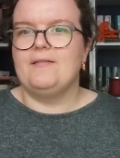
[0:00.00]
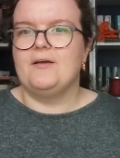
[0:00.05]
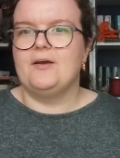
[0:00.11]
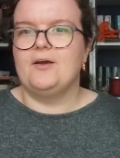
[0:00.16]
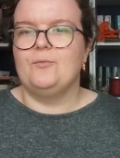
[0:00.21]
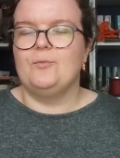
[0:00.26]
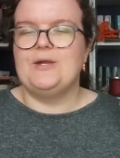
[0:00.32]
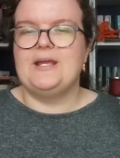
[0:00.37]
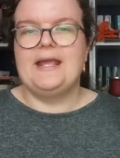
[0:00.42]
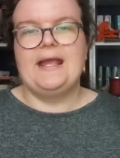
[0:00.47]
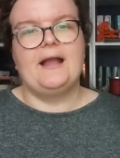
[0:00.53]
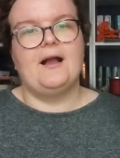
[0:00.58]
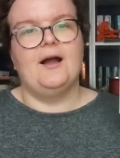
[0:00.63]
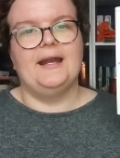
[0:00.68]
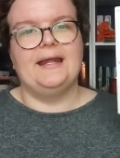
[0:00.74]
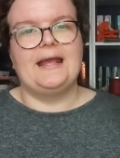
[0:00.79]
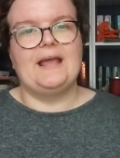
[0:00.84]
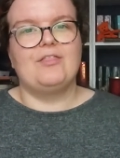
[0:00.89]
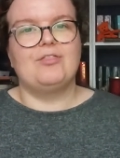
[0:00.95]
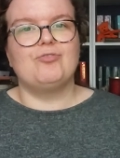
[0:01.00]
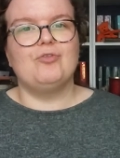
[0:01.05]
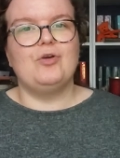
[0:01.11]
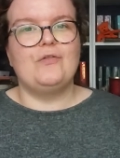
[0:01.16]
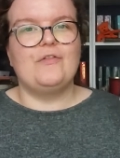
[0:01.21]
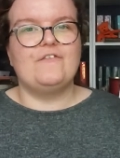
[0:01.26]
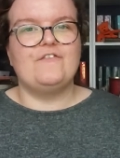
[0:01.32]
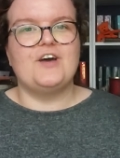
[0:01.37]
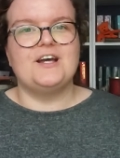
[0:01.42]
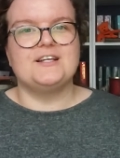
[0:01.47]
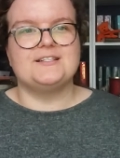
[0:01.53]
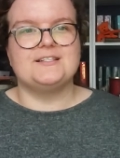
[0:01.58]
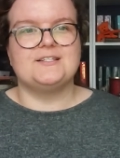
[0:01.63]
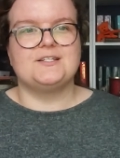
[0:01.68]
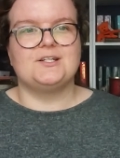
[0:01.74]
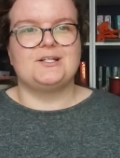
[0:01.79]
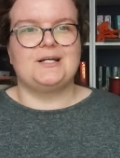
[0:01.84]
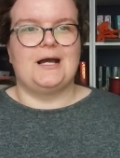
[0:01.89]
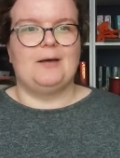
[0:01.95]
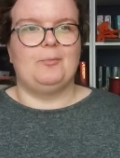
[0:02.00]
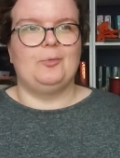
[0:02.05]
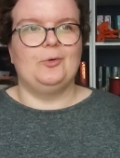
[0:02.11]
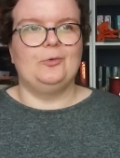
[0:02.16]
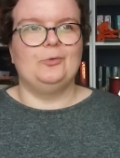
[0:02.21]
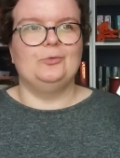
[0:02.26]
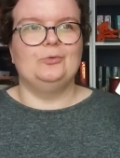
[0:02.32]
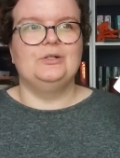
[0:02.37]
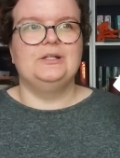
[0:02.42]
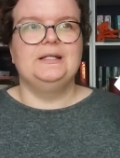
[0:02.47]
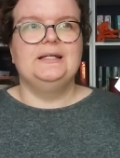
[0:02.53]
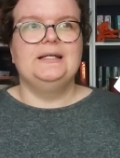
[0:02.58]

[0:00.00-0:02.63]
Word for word: that we can kind of get through the first couple